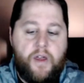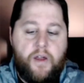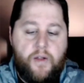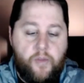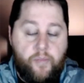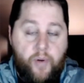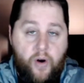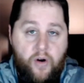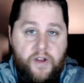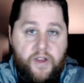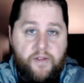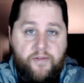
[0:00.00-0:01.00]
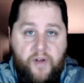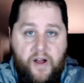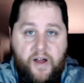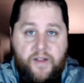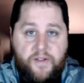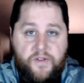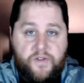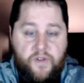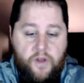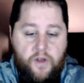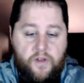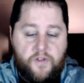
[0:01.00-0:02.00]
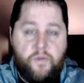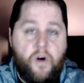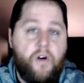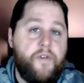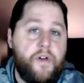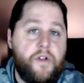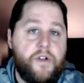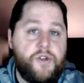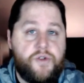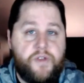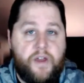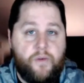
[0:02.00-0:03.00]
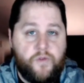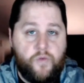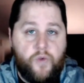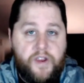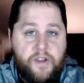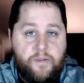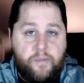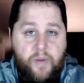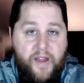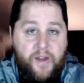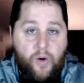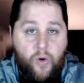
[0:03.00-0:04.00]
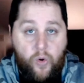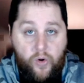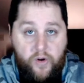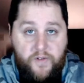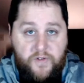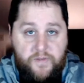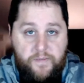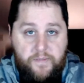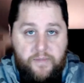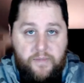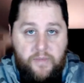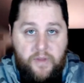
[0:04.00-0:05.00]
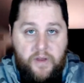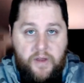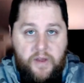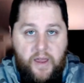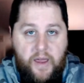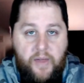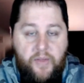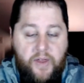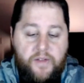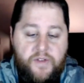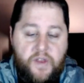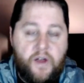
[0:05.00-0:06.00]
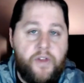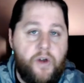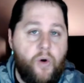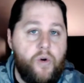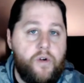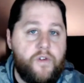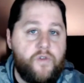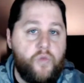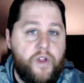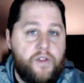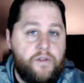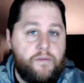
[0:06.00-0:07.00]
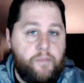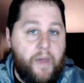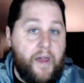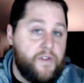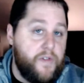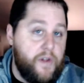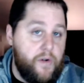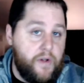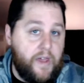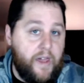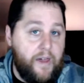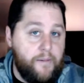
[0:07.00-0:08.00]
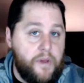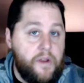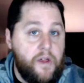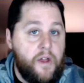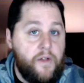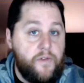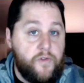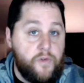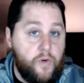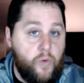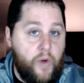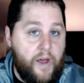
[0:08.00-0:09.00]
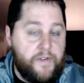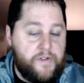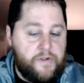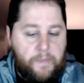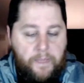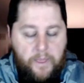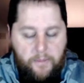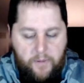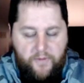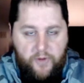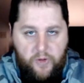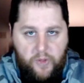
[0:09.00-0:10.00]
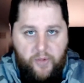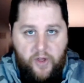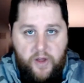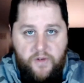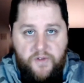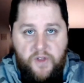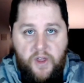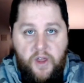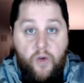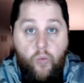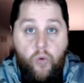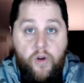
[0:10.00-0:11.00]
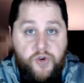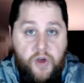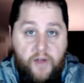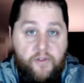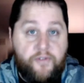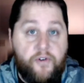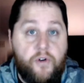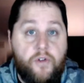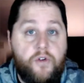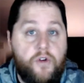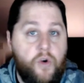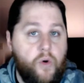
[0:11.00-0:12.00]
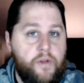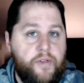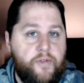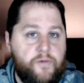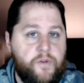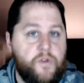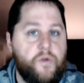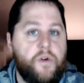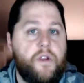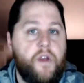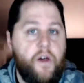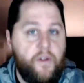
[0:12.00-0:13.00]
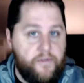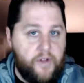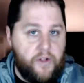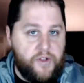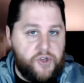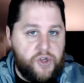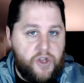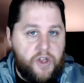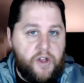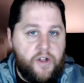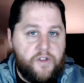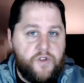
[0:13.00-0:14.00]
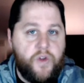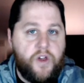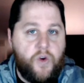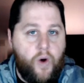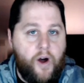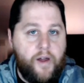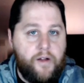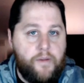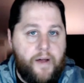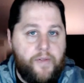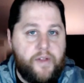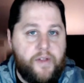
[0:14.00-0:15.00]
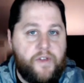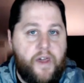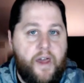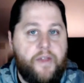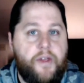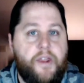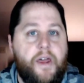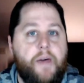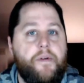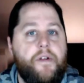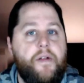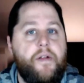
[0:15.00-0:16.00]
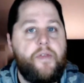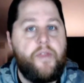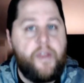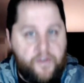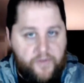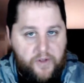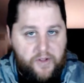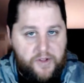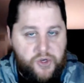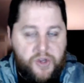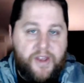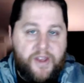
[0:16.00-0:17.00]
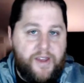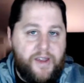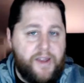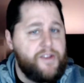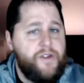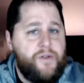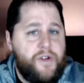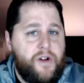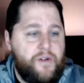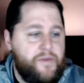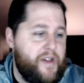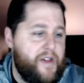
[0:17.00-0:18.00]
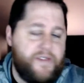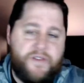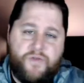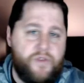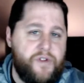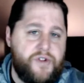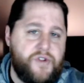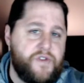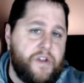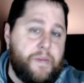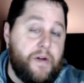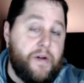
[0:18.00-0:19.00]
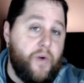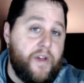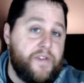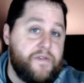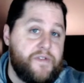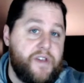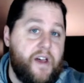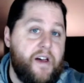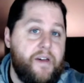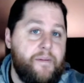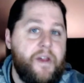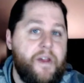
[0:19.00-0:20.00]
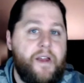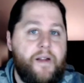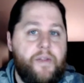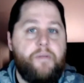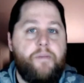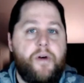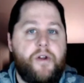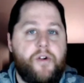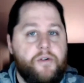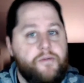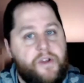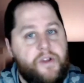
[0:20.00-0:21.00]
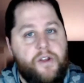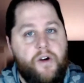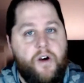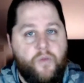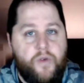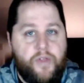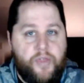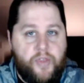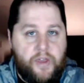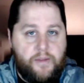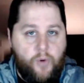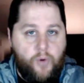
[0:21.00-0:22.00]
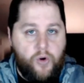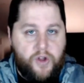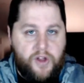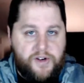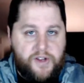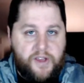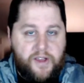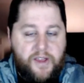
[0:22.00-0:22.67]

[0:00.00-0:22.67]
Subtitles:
The party finds a small village that was raided by orcs, and they could tell the orcs went back to their encampment to the west, but a few of the players want to travel further north to another village to inquire about the attack that happened on this village. And you know that's really just going to be a waste of time. They better get on with the orc hunting.